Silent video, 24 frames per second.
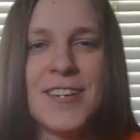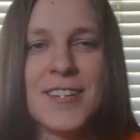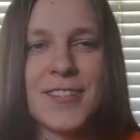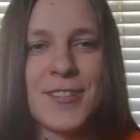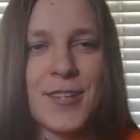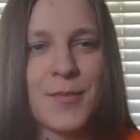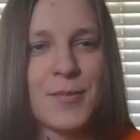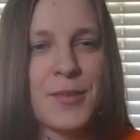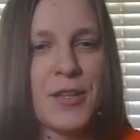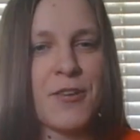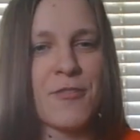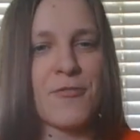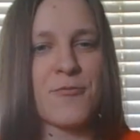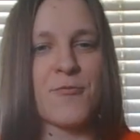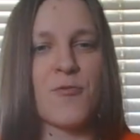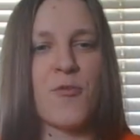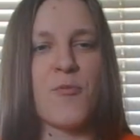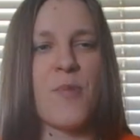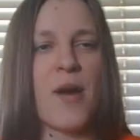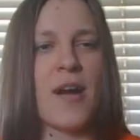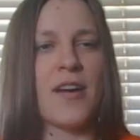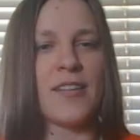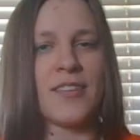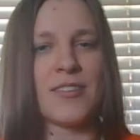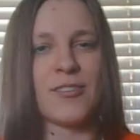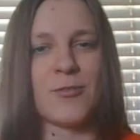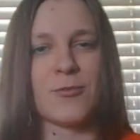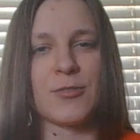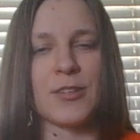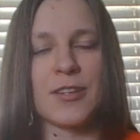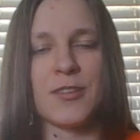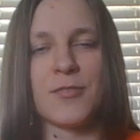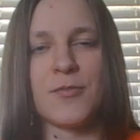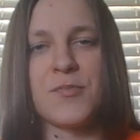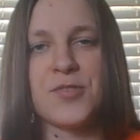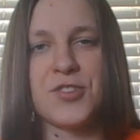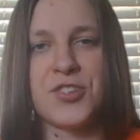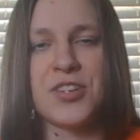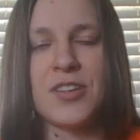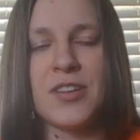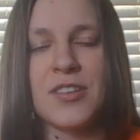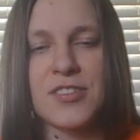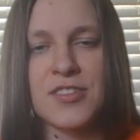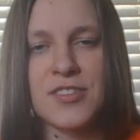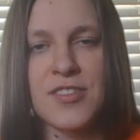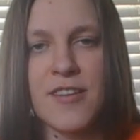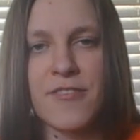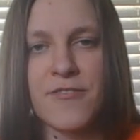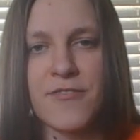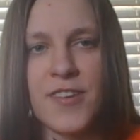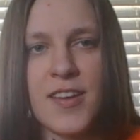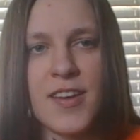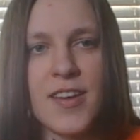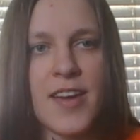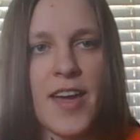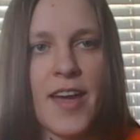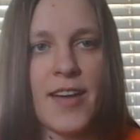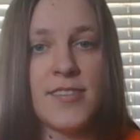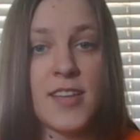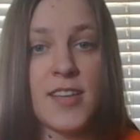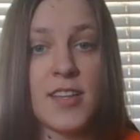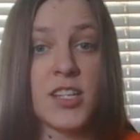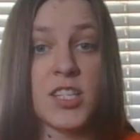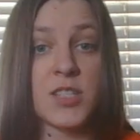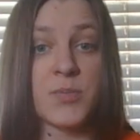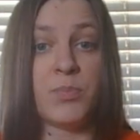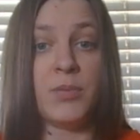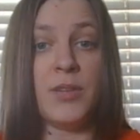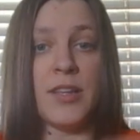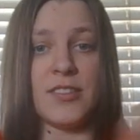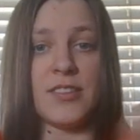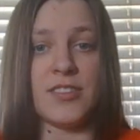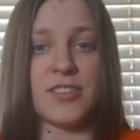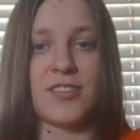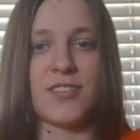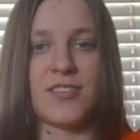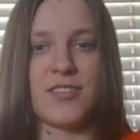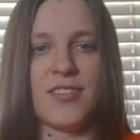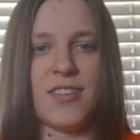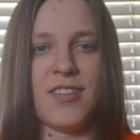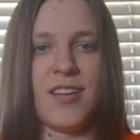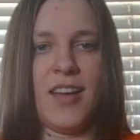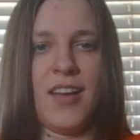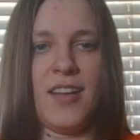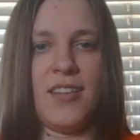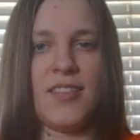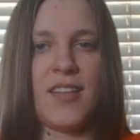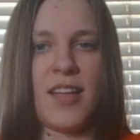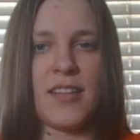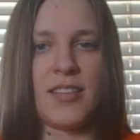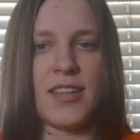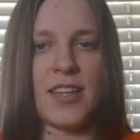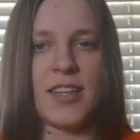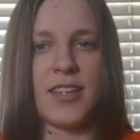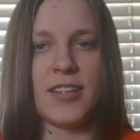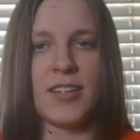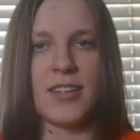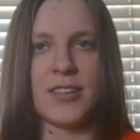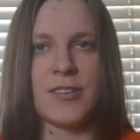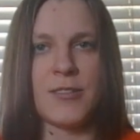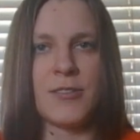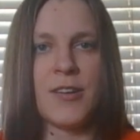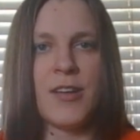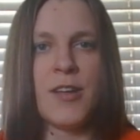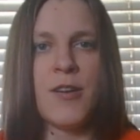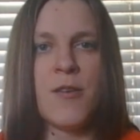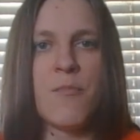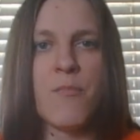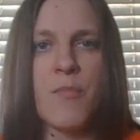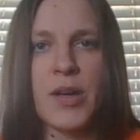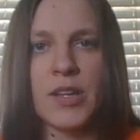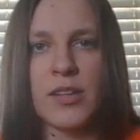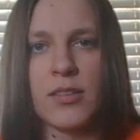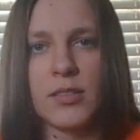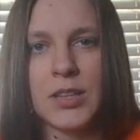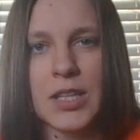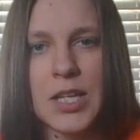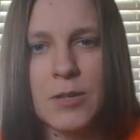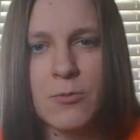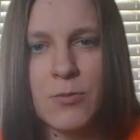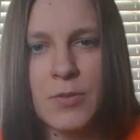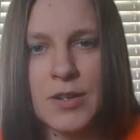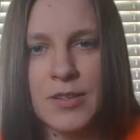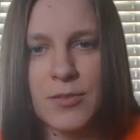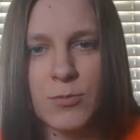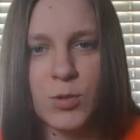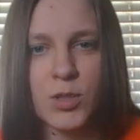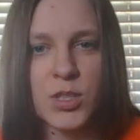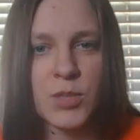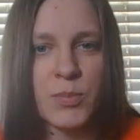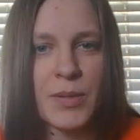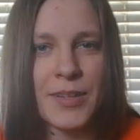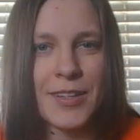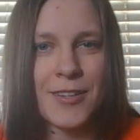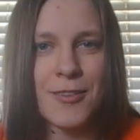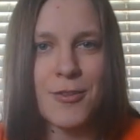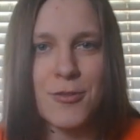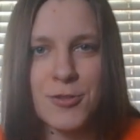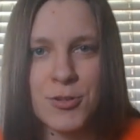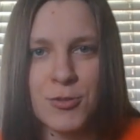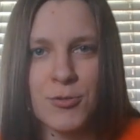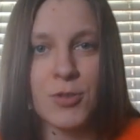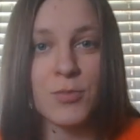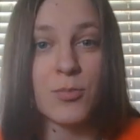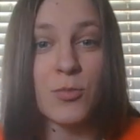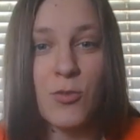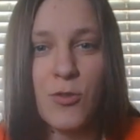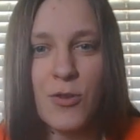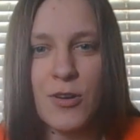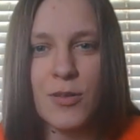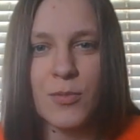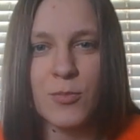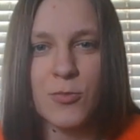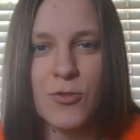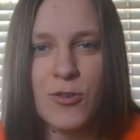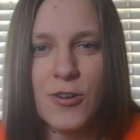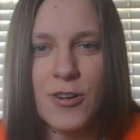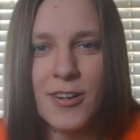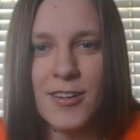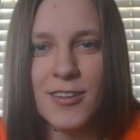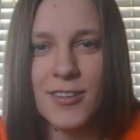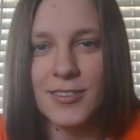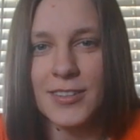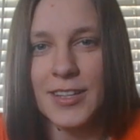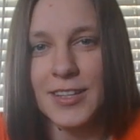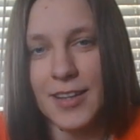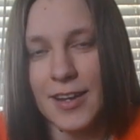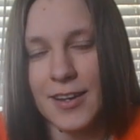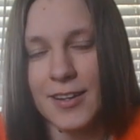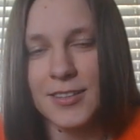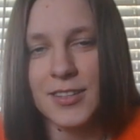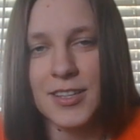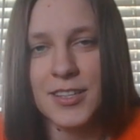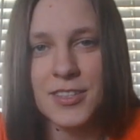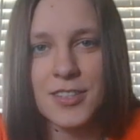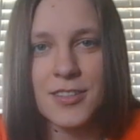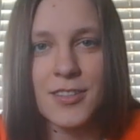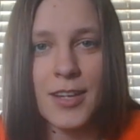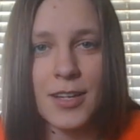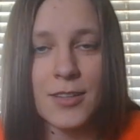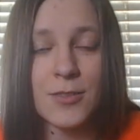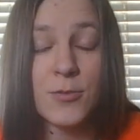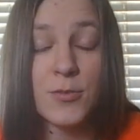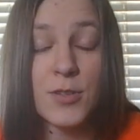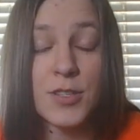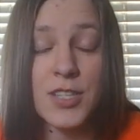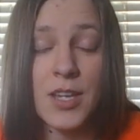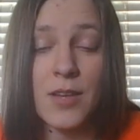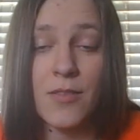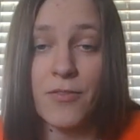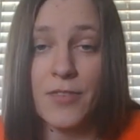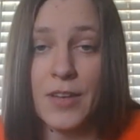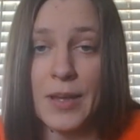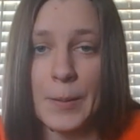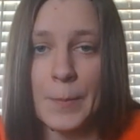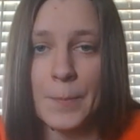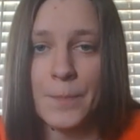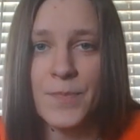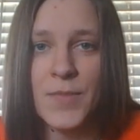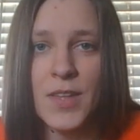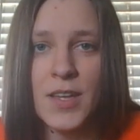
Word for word: Terminator robot or like a machine and stuff, and then it splits, and that like metal liquid will split into two and more. Like entities can do the same thing.